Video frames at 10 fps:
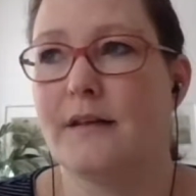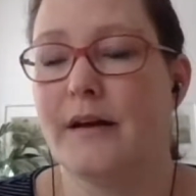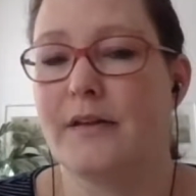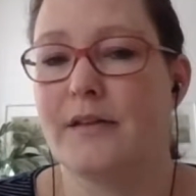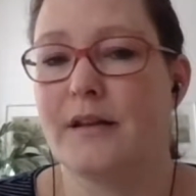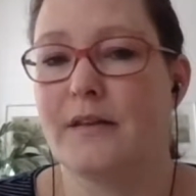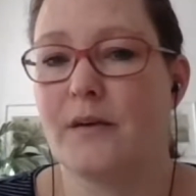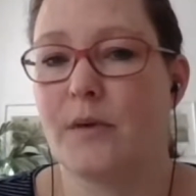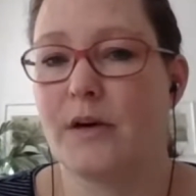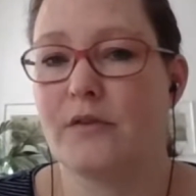I think they
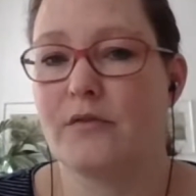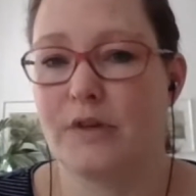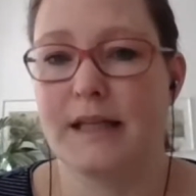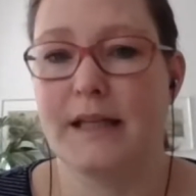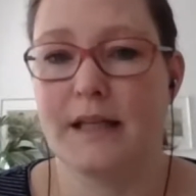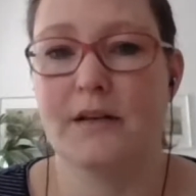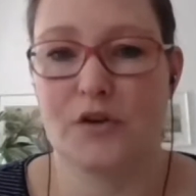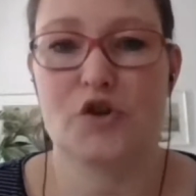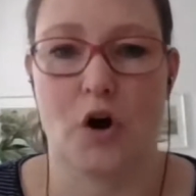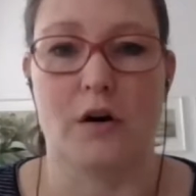were really
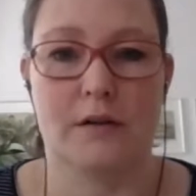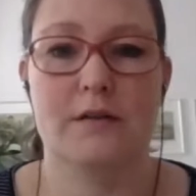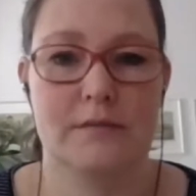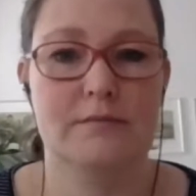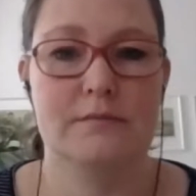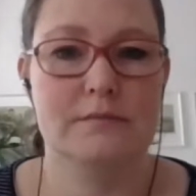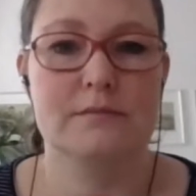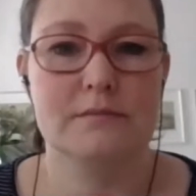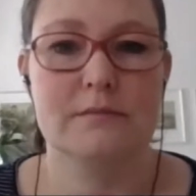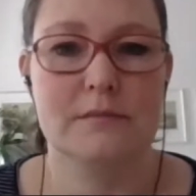shocked.
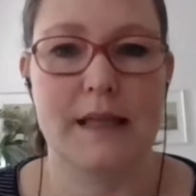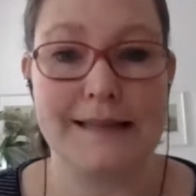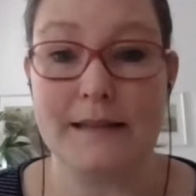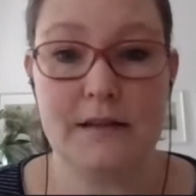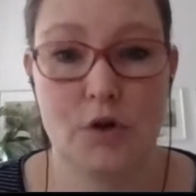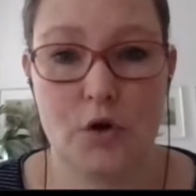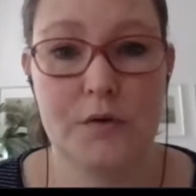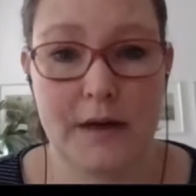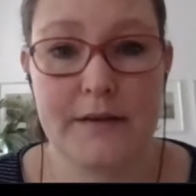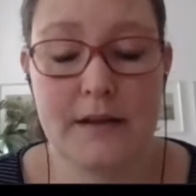They didn't
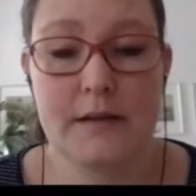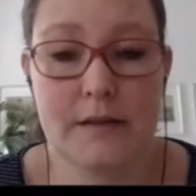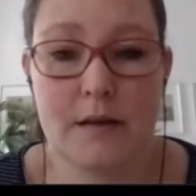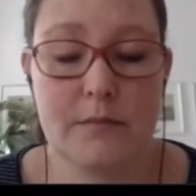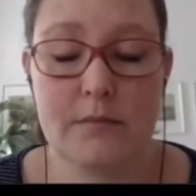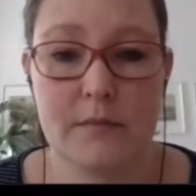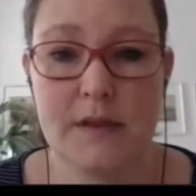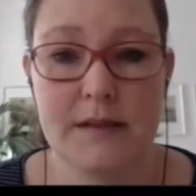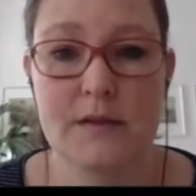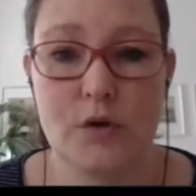know. I think they
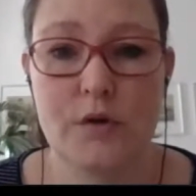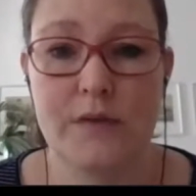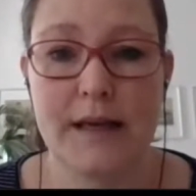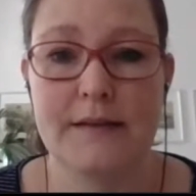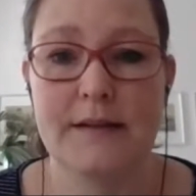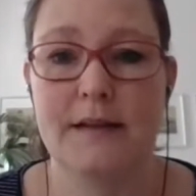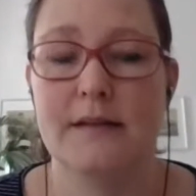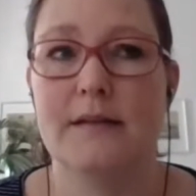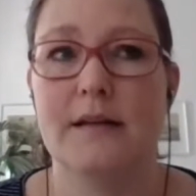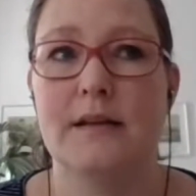didn't know that,
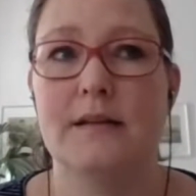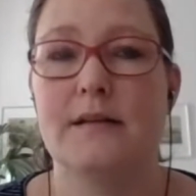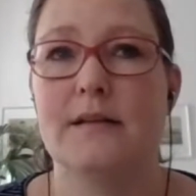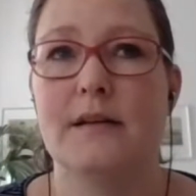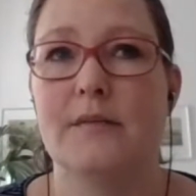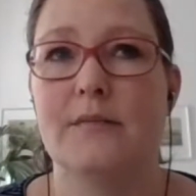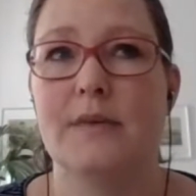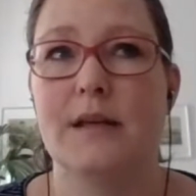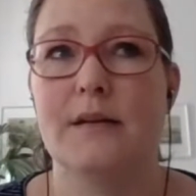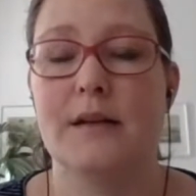and
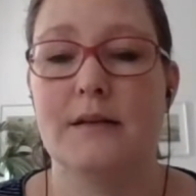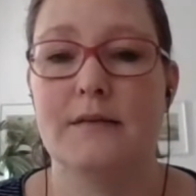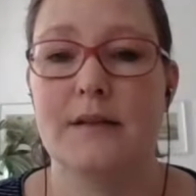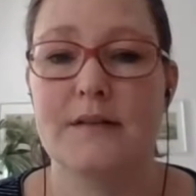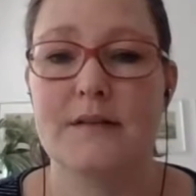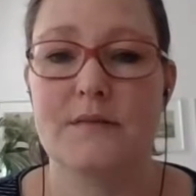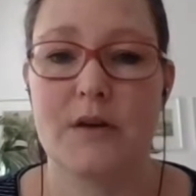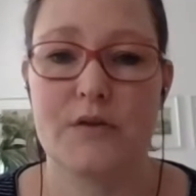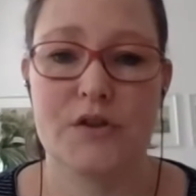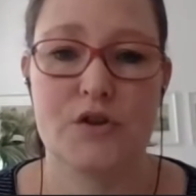this is
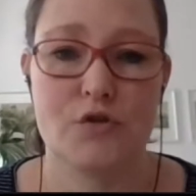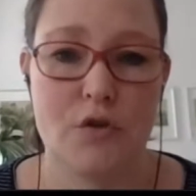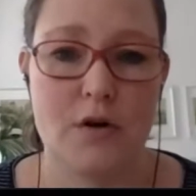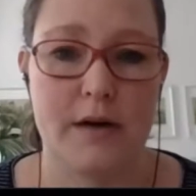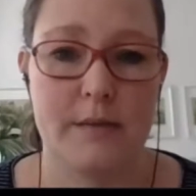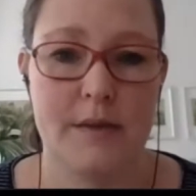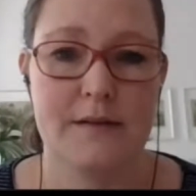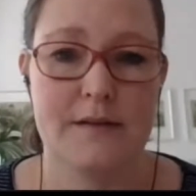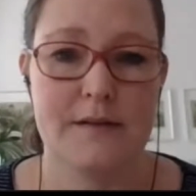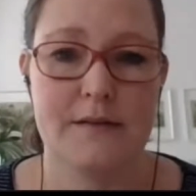very strong. I mean,
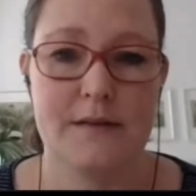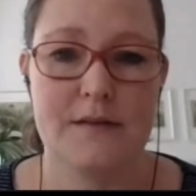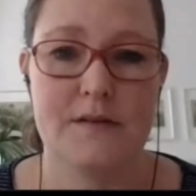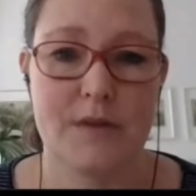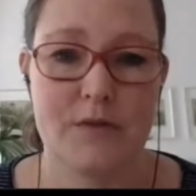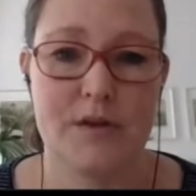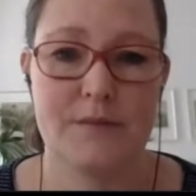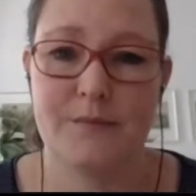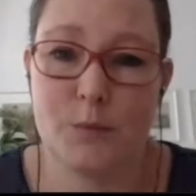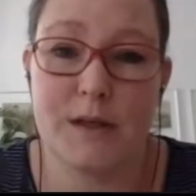this is very,
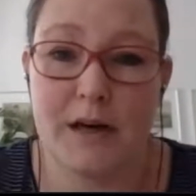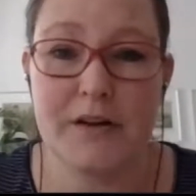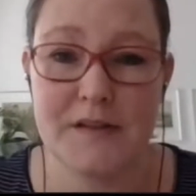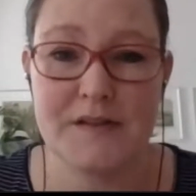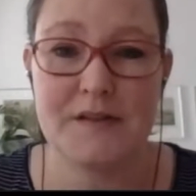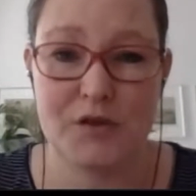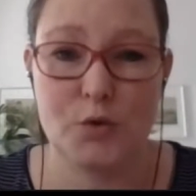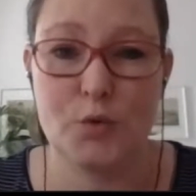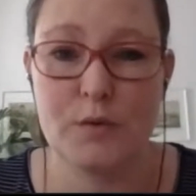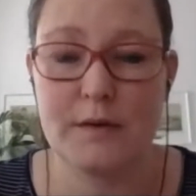what artists
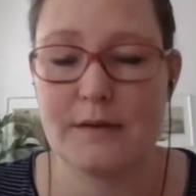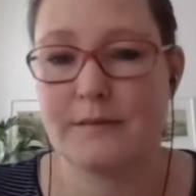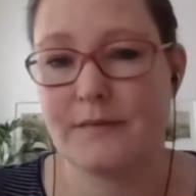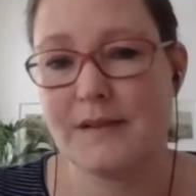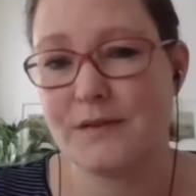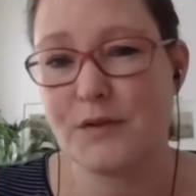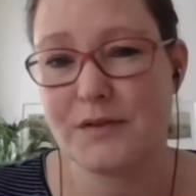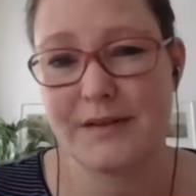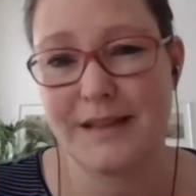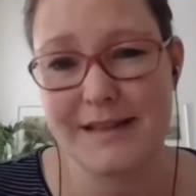do. This is
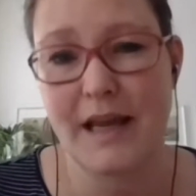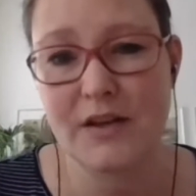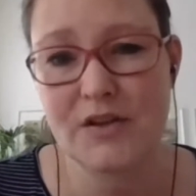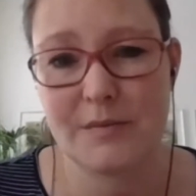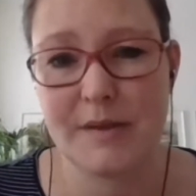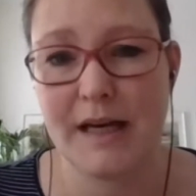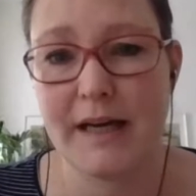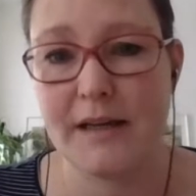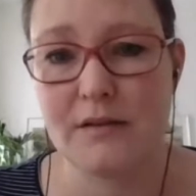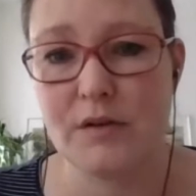also the intention
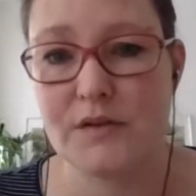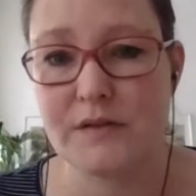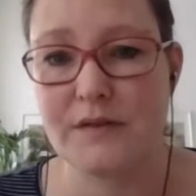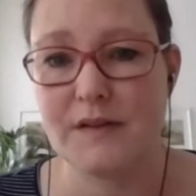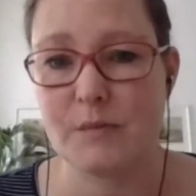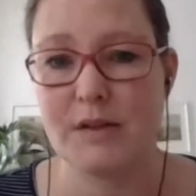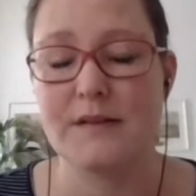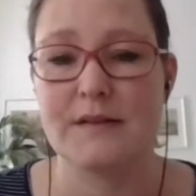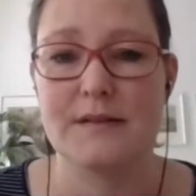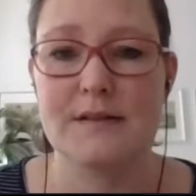behind lots of these
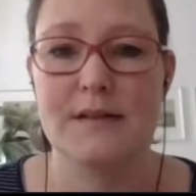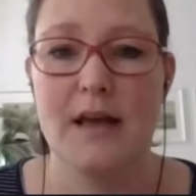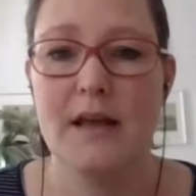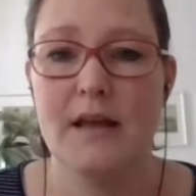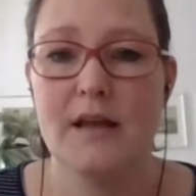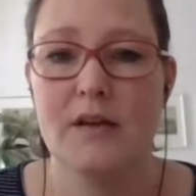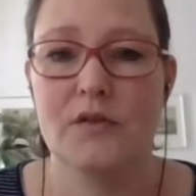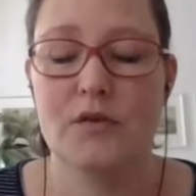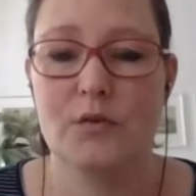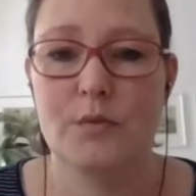pieces, is
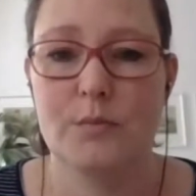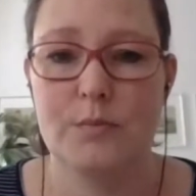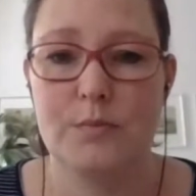to,